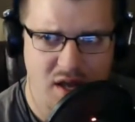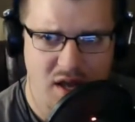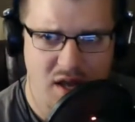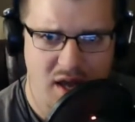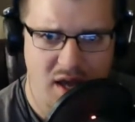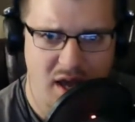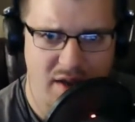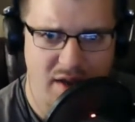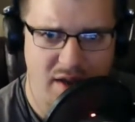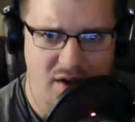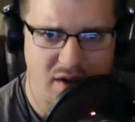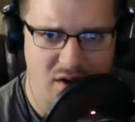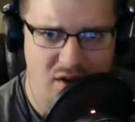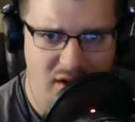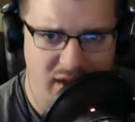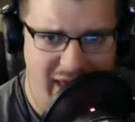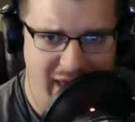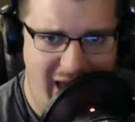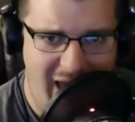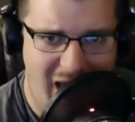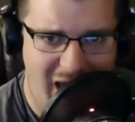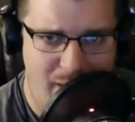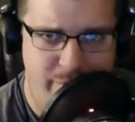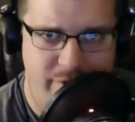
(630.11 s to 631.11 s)
and
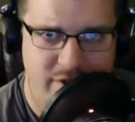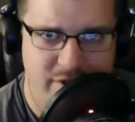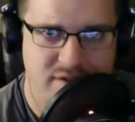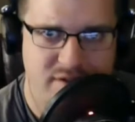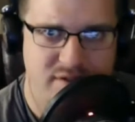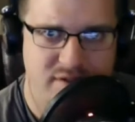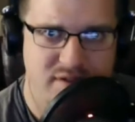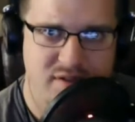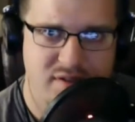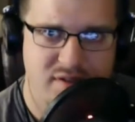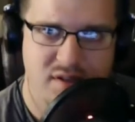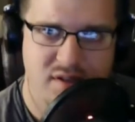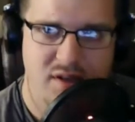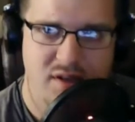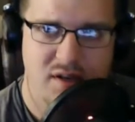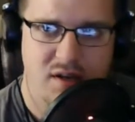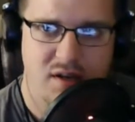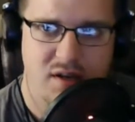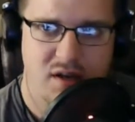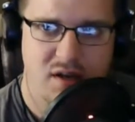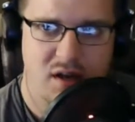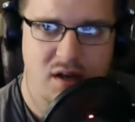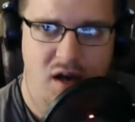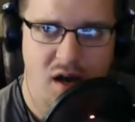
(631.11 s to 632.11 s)
cabins.
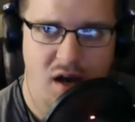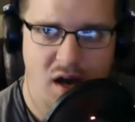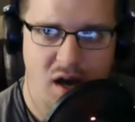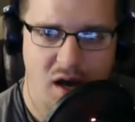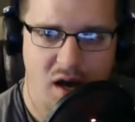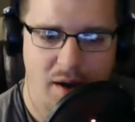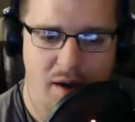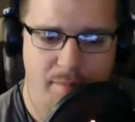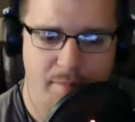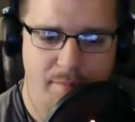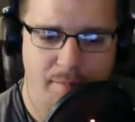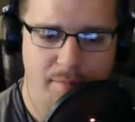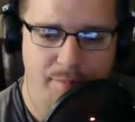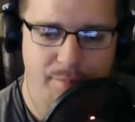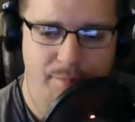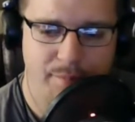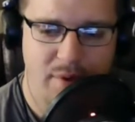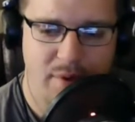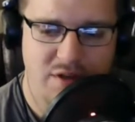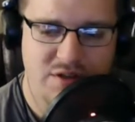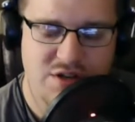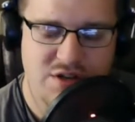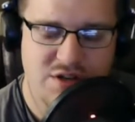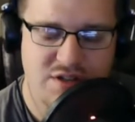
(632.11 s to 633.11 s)

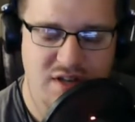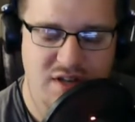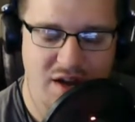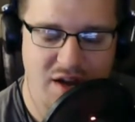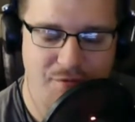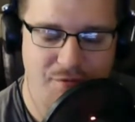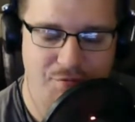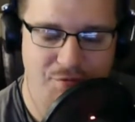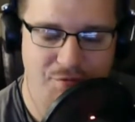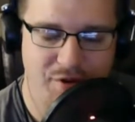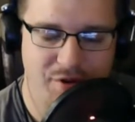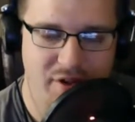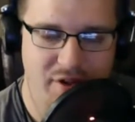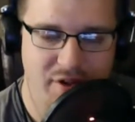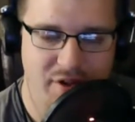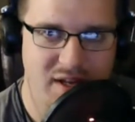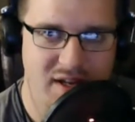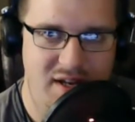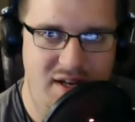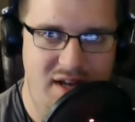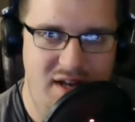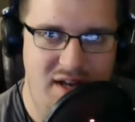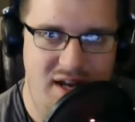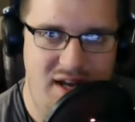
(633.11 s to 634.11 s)
It's just a really
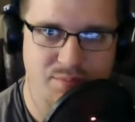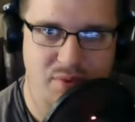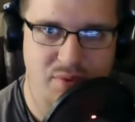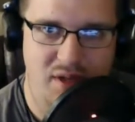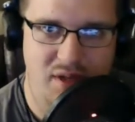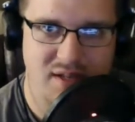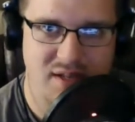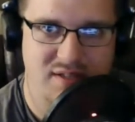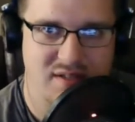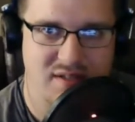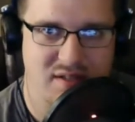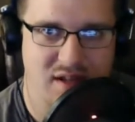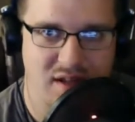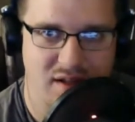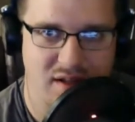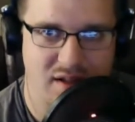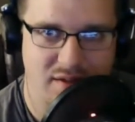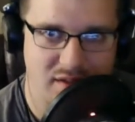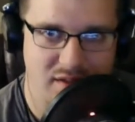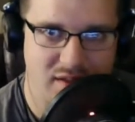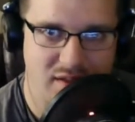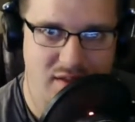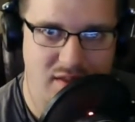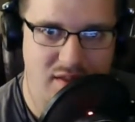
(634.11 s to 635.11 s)
nice place,
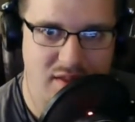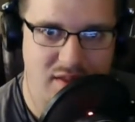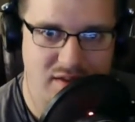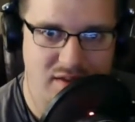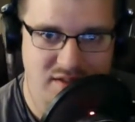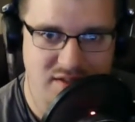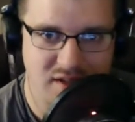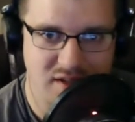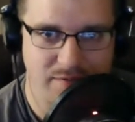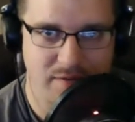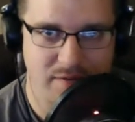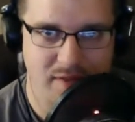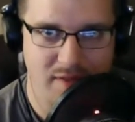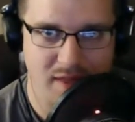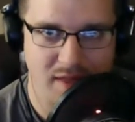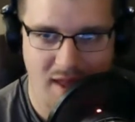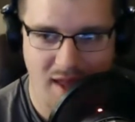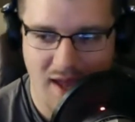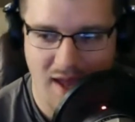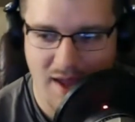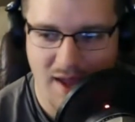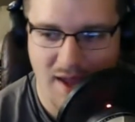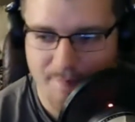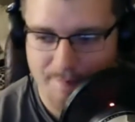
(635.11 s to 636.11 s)
and the stuff in that
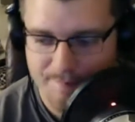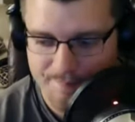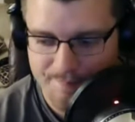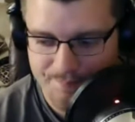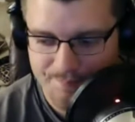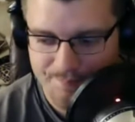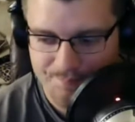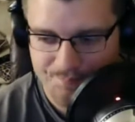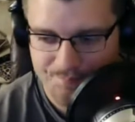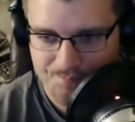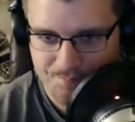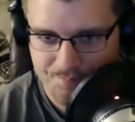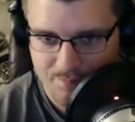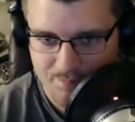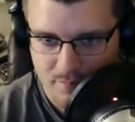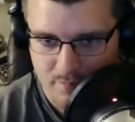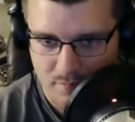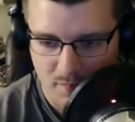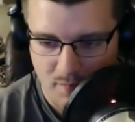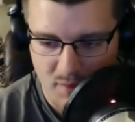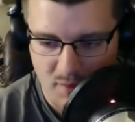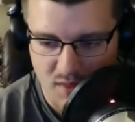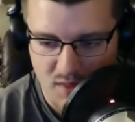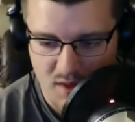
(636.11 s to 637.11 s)
game,
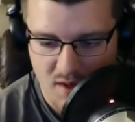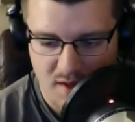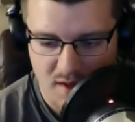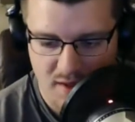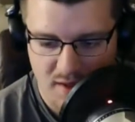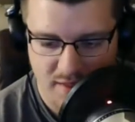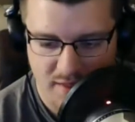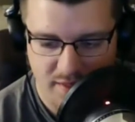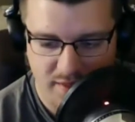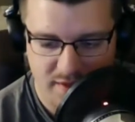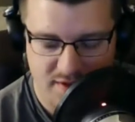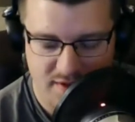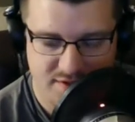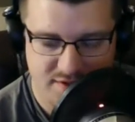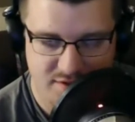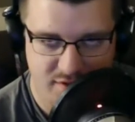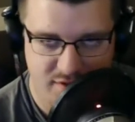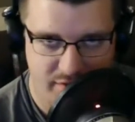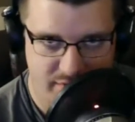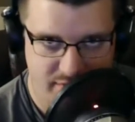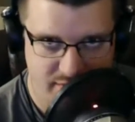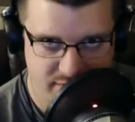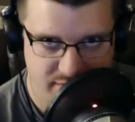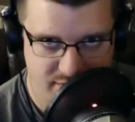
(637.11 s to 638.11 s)

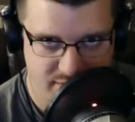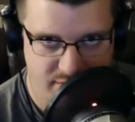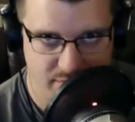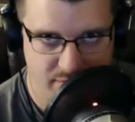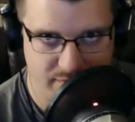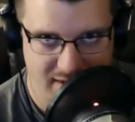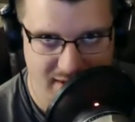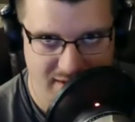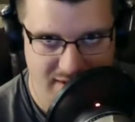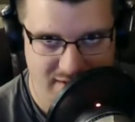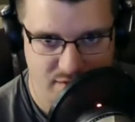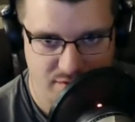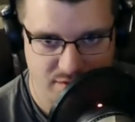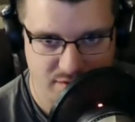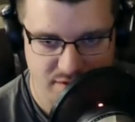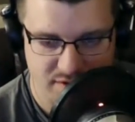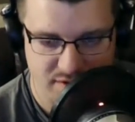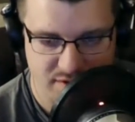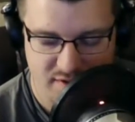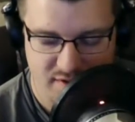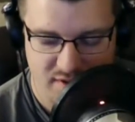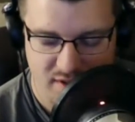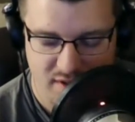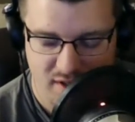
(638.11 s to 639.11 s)
that zone is